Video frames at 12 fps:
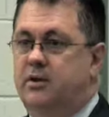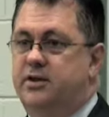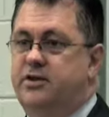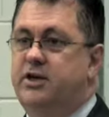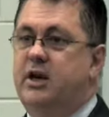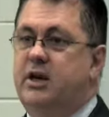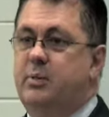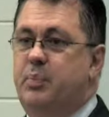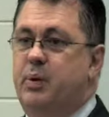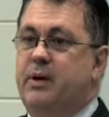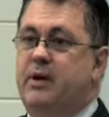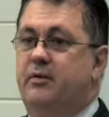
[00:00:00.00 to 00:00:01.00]
The
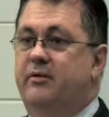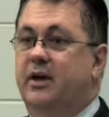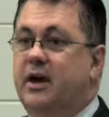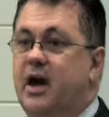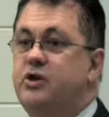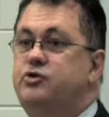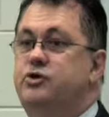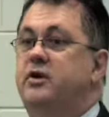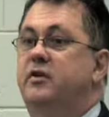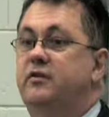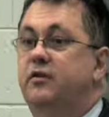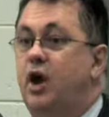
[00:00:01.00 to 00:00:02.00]
GDP of the
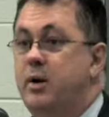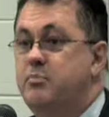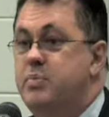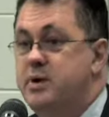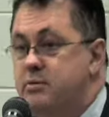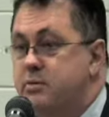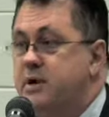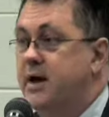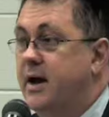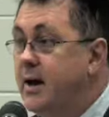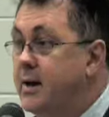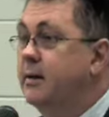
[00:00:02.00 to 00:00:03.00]
country of
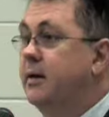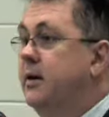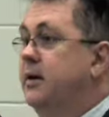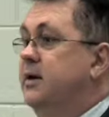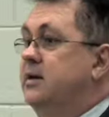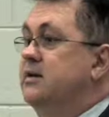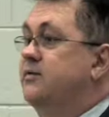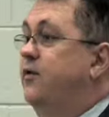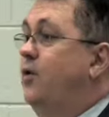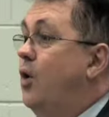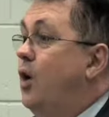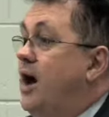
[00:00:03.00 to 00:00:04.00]
Liberia is
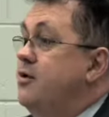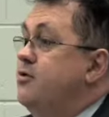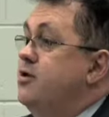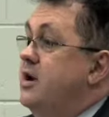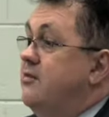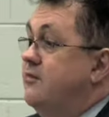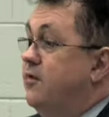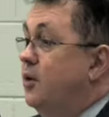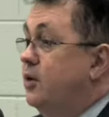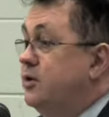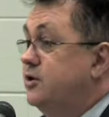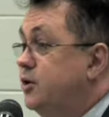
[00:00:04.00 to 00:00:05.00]

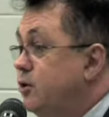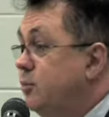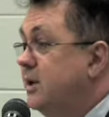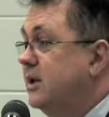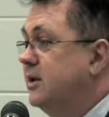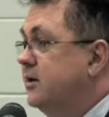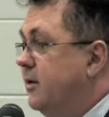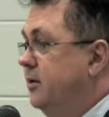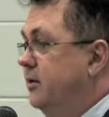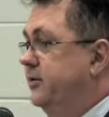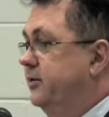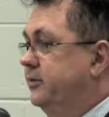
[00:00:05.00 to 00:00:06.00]
$442 million.
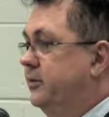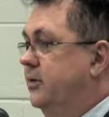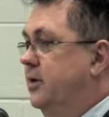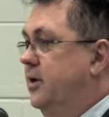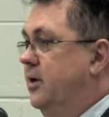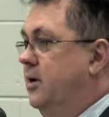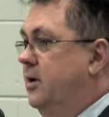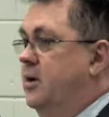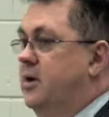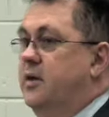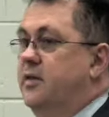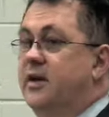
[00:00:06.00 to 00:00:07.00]

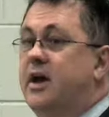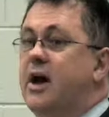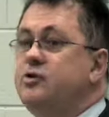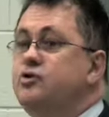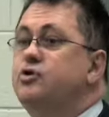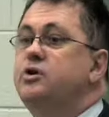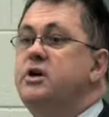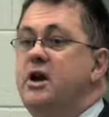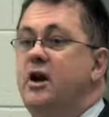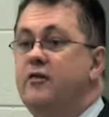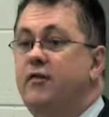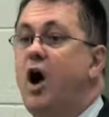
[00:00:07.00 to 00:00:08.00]
The
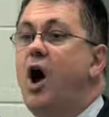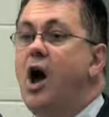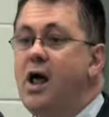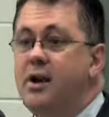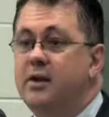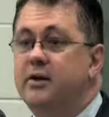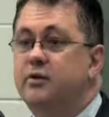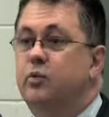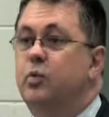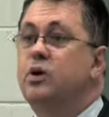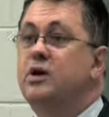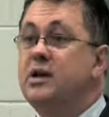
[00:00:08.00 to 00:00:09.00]
country of
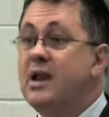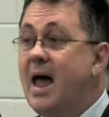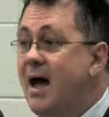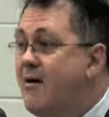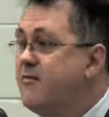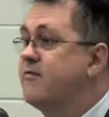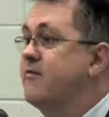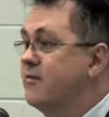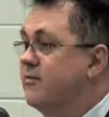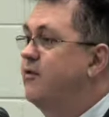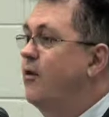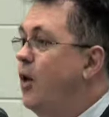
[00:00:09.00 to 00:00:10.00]
Ireland would love
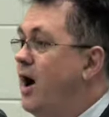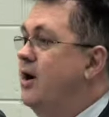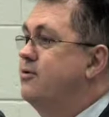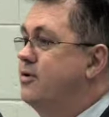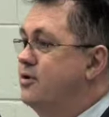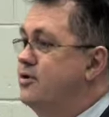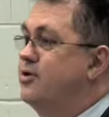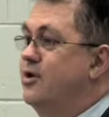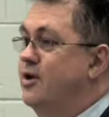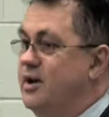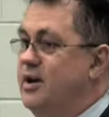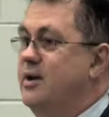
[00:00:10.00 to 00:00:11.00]

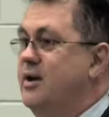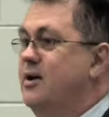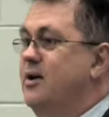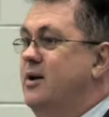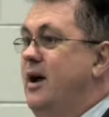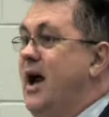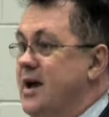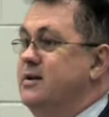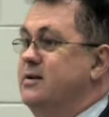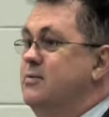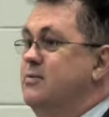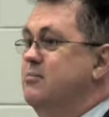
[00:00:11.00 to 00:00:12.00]

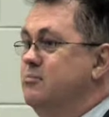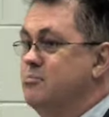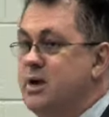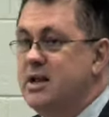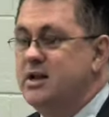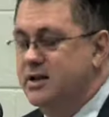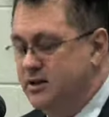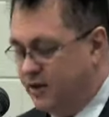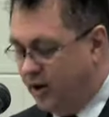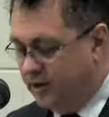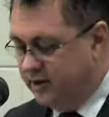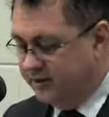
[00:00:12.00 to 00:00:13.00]
$438
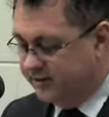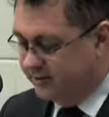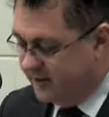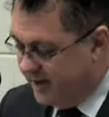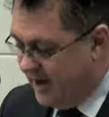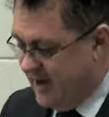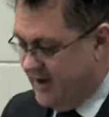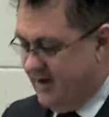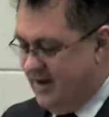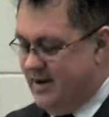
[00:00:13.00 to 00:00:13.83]
million today.